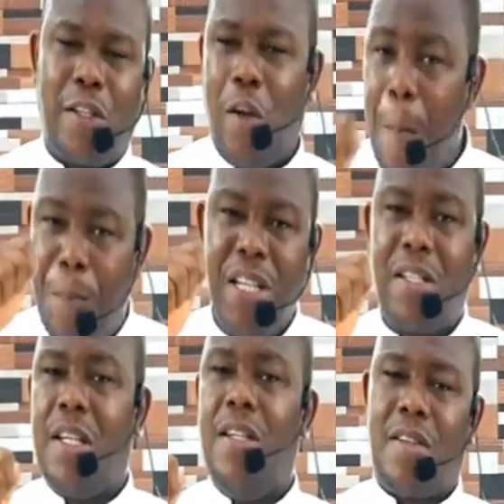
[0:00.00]
Copy
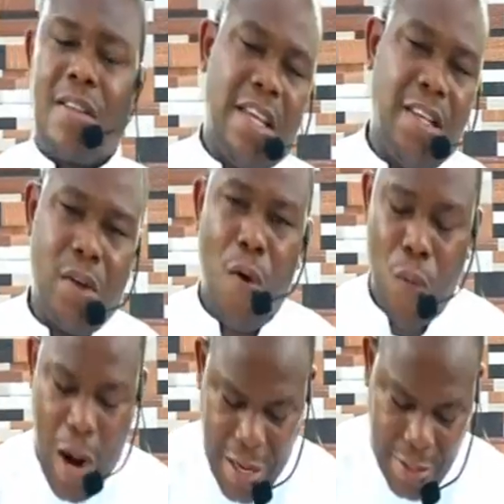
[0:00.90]
Jesus in his own
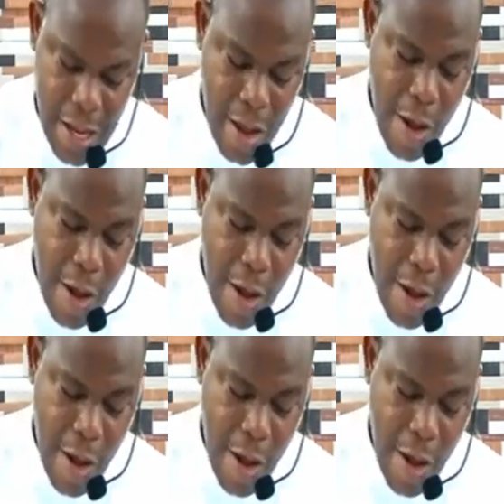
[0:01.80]
ways.